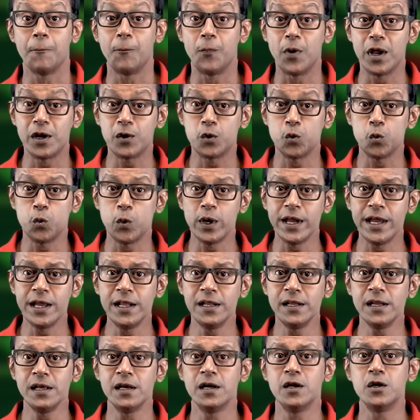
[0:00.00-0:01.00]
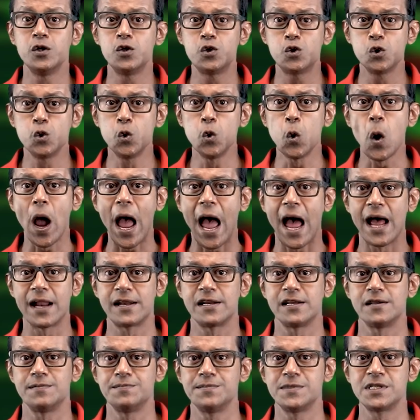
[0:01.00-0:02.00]
between two
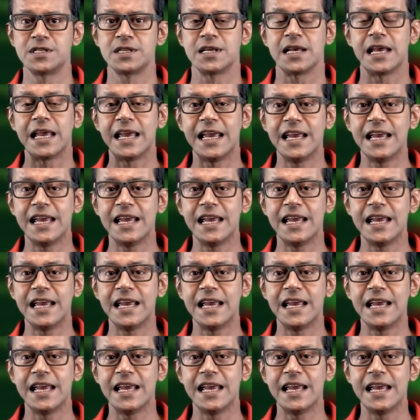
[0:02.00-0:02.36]
atoms